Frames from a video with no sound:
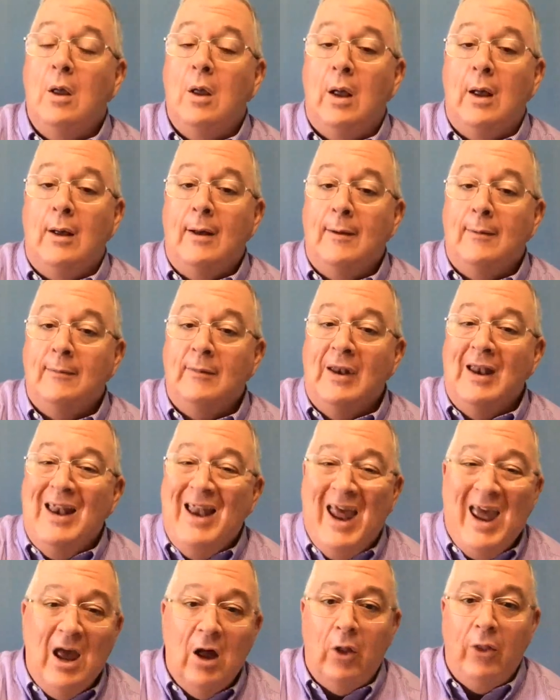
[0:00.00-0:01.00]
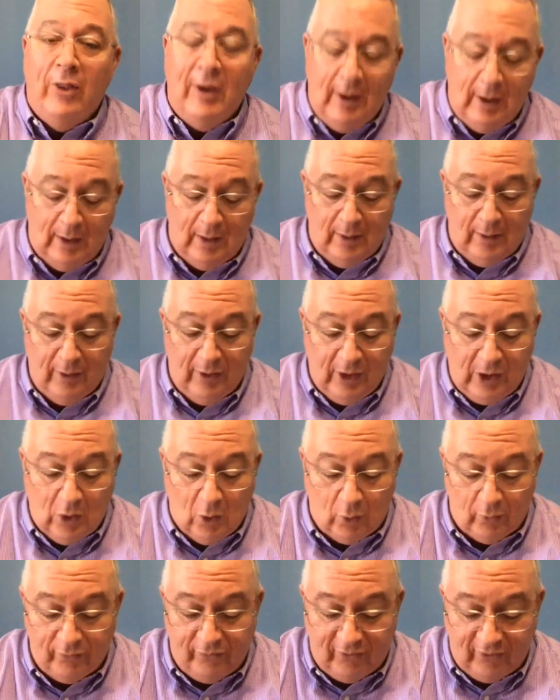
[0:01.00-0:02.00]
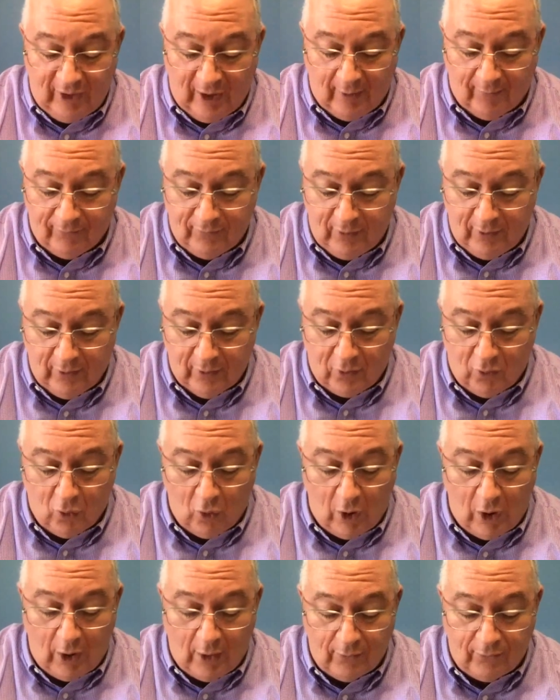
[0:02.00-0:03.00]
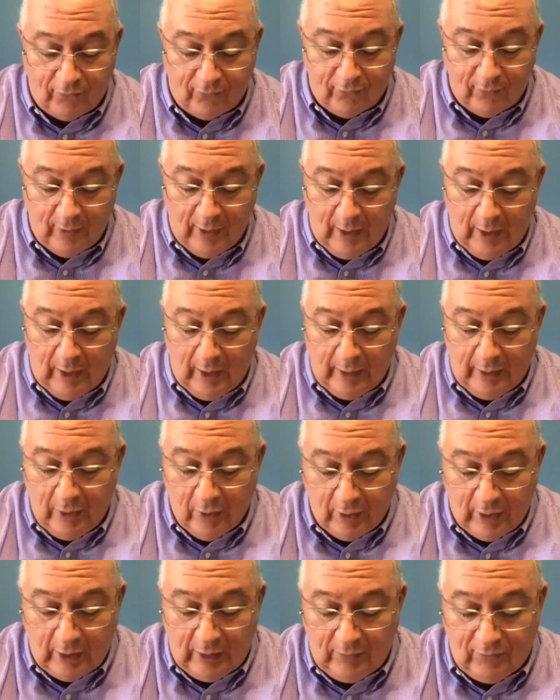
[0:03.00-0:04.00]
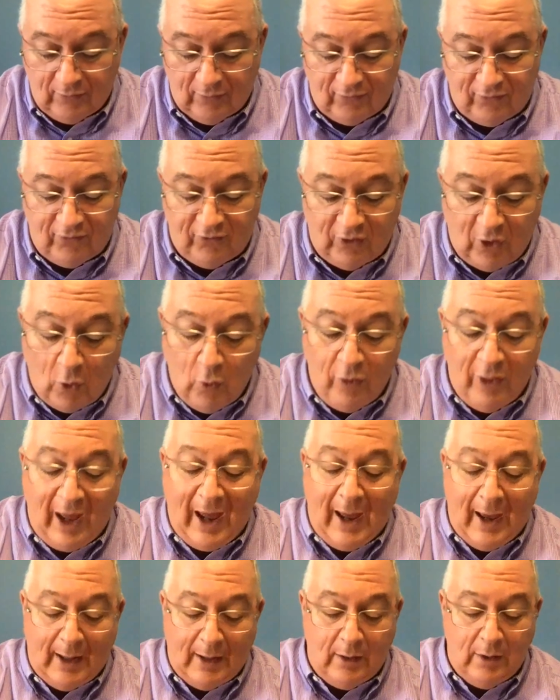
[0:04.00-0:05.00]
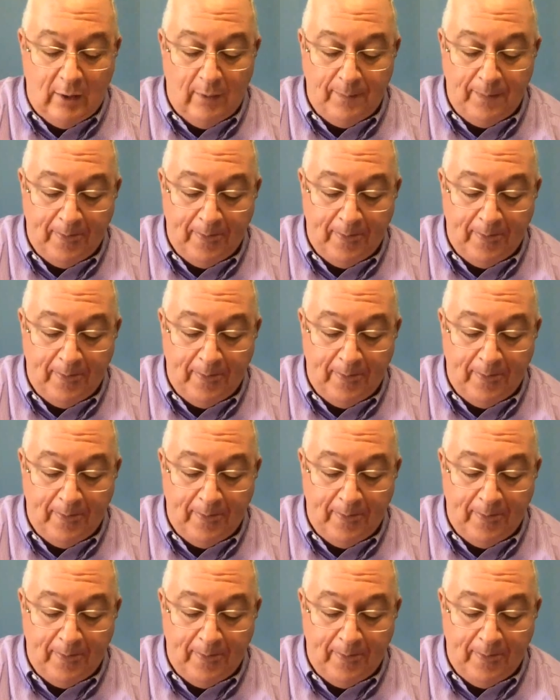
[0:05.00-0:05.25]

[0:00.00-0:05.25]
um, nail the, the old self to the cross. And here again, he says, so that